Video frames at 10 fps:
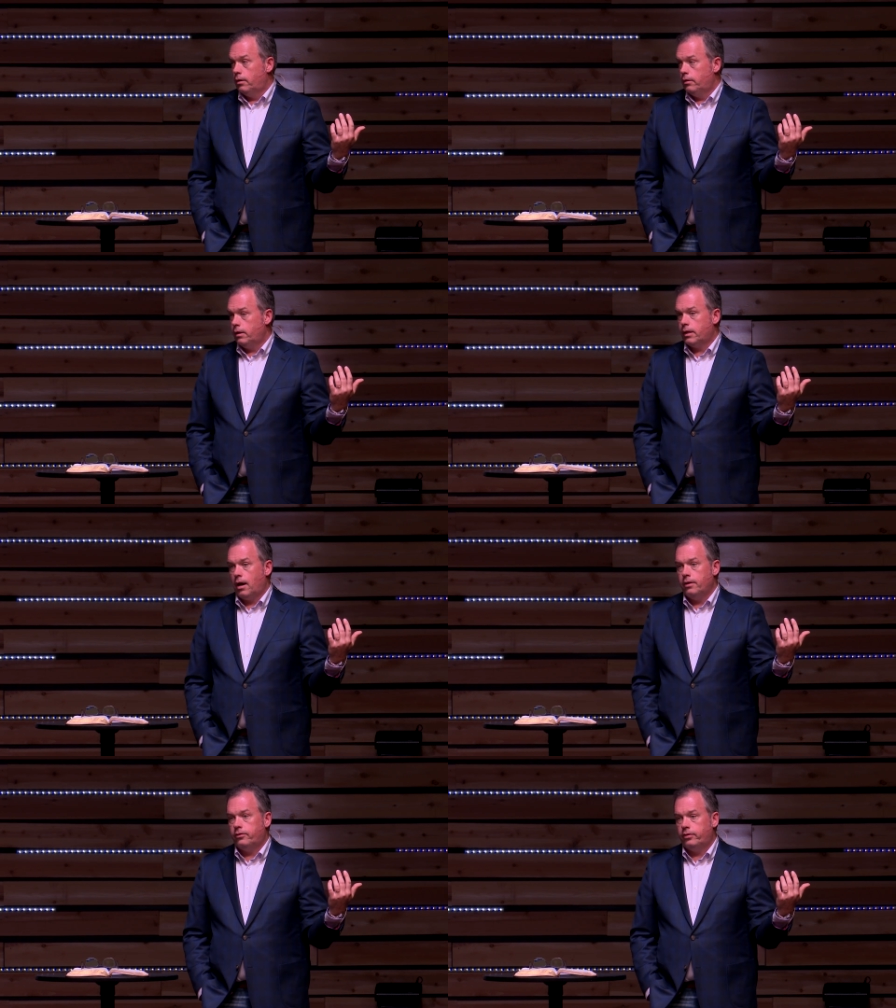that
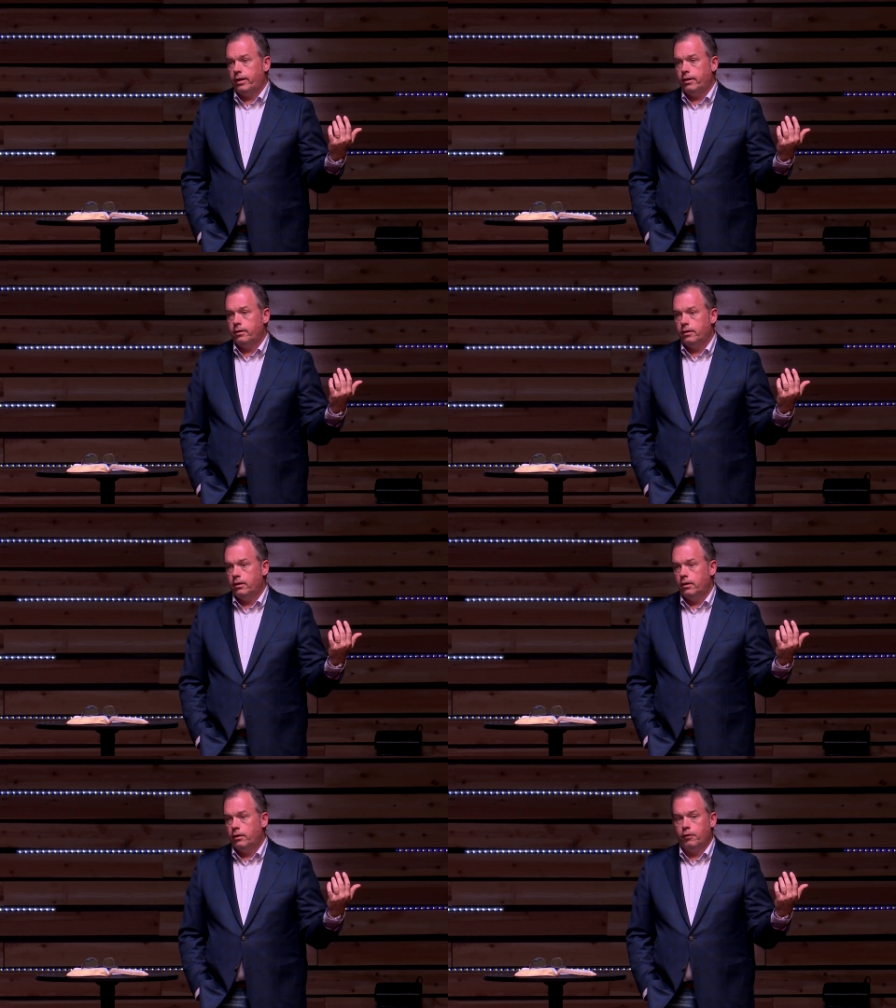God said,
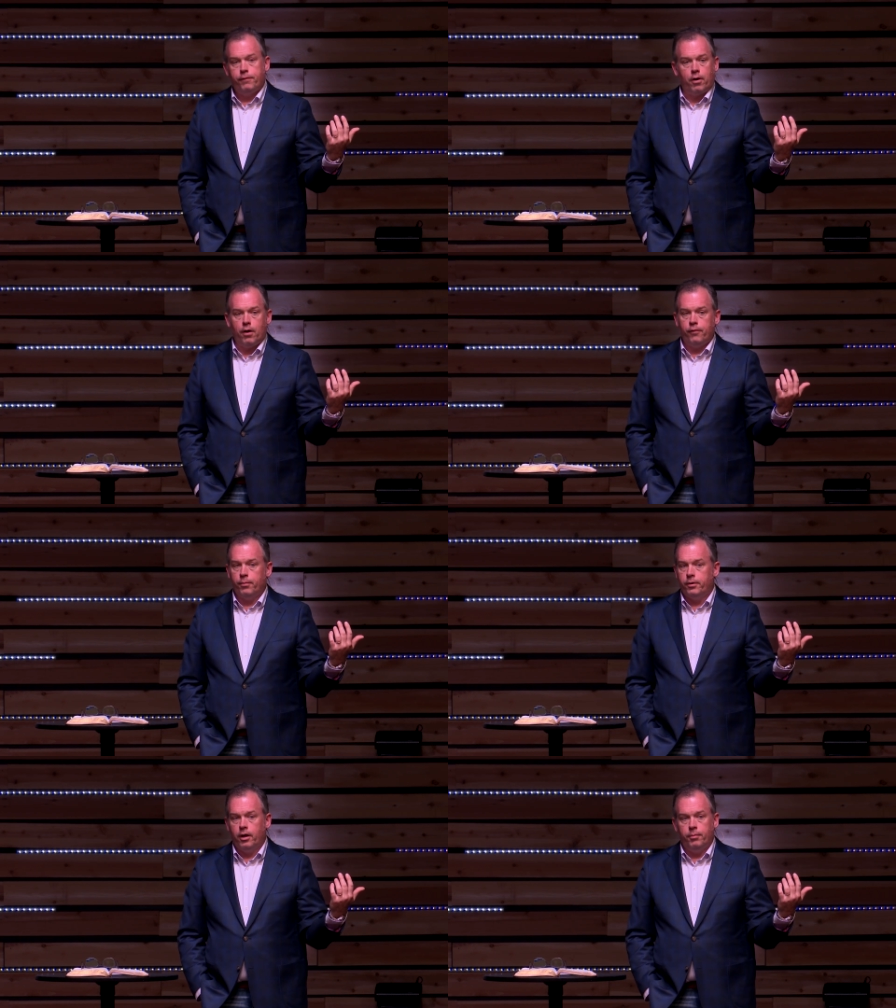You're far
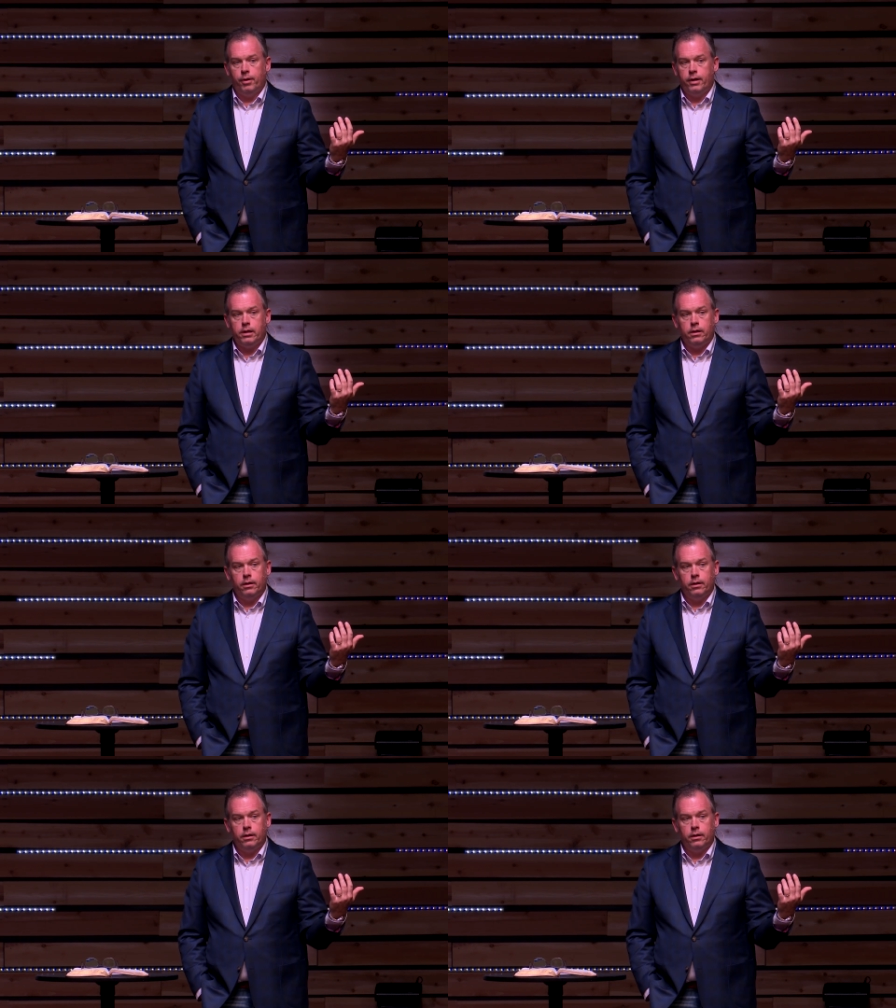from done, buddy.